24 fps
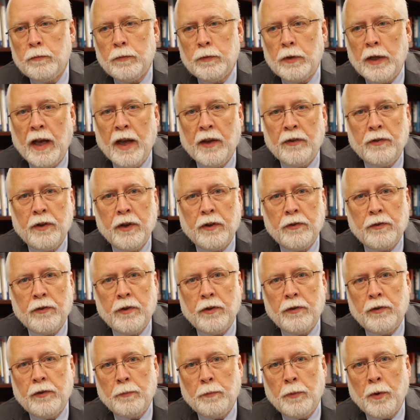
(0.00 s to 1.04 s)
assets
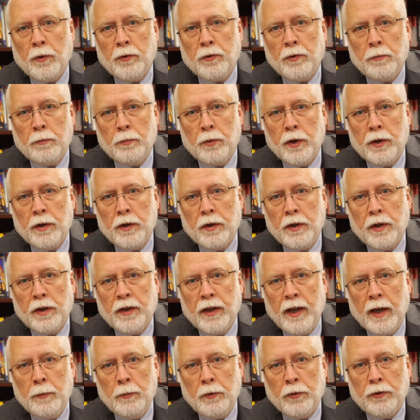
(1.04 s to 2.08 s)
does the person bring to the
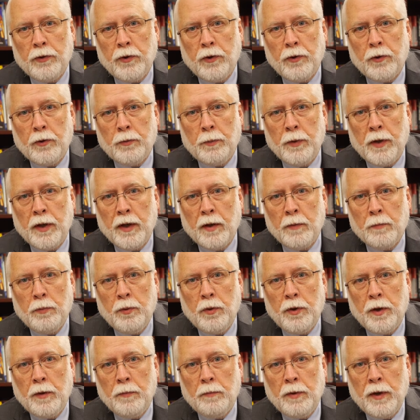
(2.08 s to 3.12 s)
table, so to speak, and
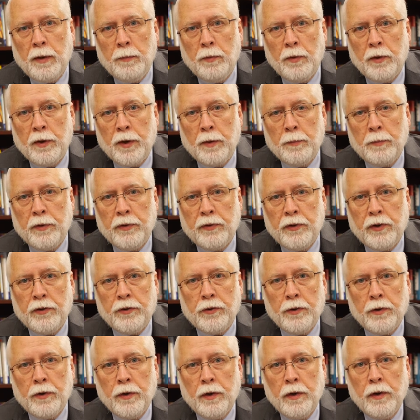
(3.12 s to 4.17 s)
putting people in a
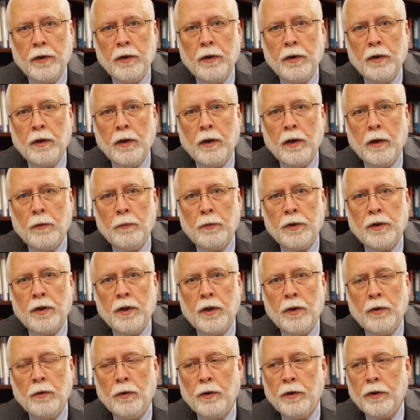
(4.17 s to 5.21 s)
position within
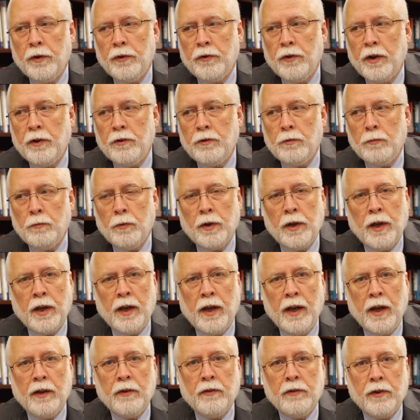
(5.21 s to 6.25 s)
the organization where they
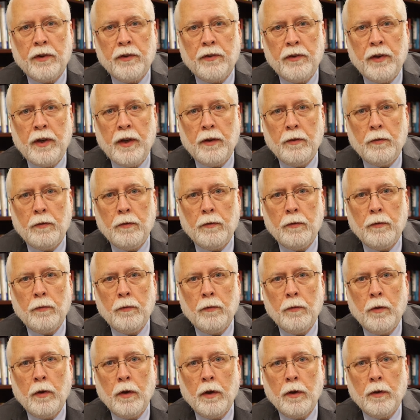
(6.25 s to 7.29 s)
can succeed,
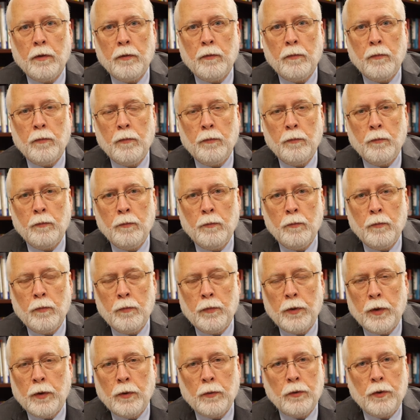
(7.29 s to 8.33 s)

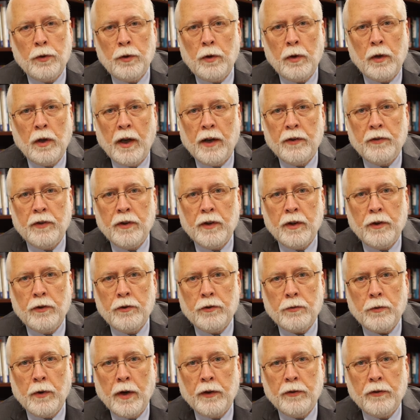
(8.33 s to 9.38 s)
utilizing these
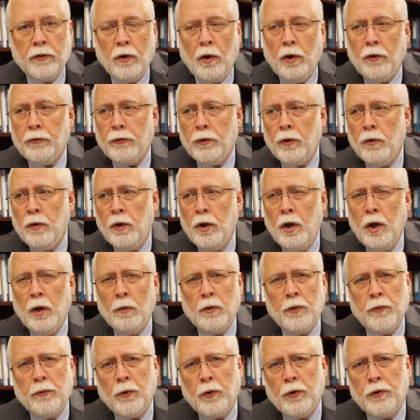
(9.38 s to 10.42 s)
strengths. It also
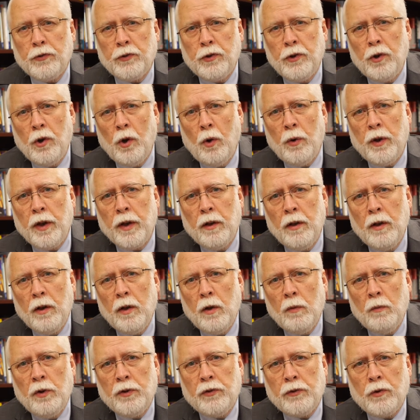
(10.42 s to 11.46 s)
refers to knowing
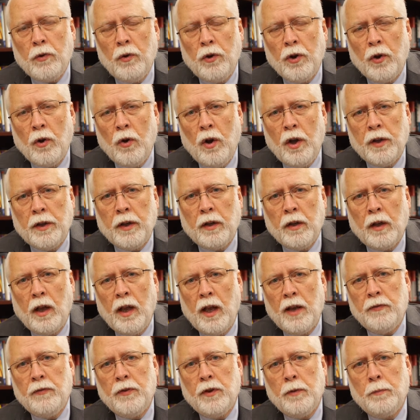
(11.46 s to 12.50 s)
what's going on in the
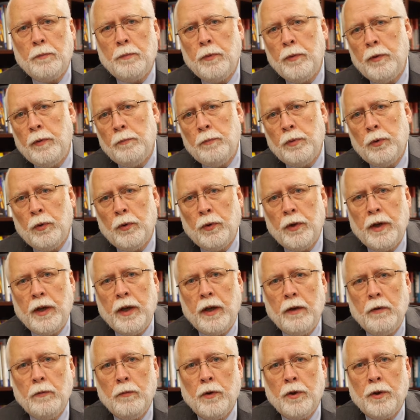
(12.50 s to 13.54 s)
life of the
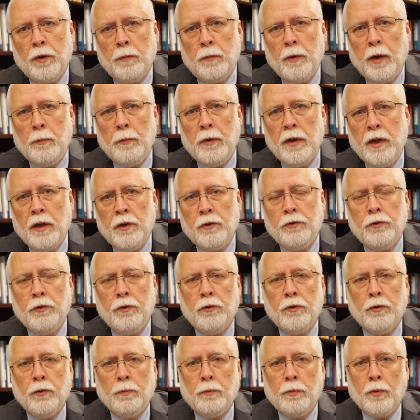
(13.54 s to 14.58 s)
employee, where there may be
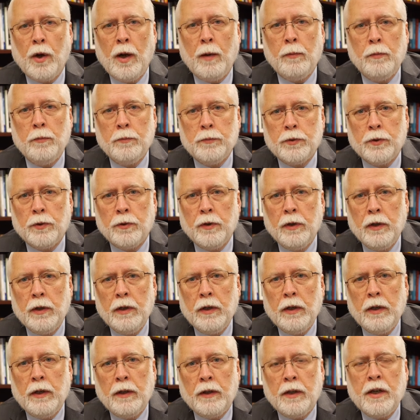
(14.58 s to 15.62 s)
issues or problems or
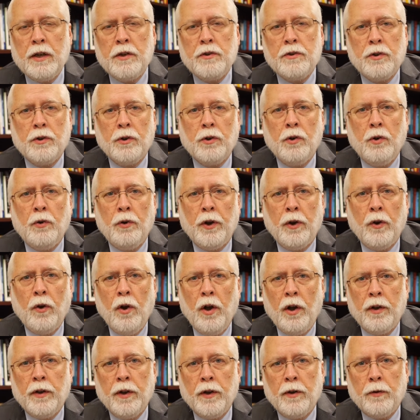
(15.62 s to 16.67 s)
things that are going
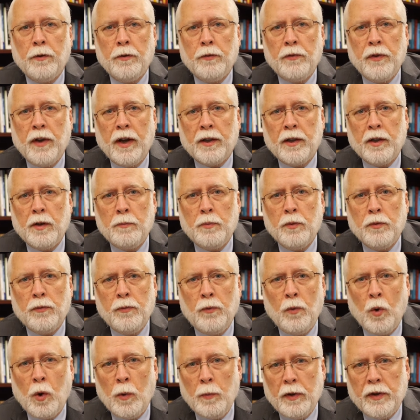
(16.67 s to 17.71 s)
on that are affecting
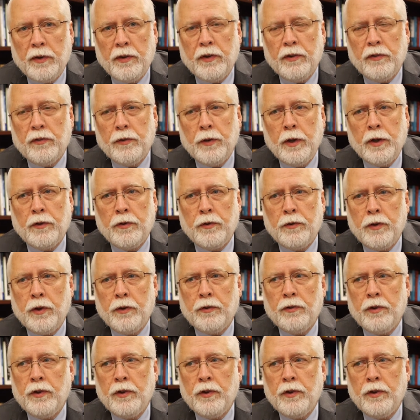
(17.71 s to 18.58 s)
performance. It's just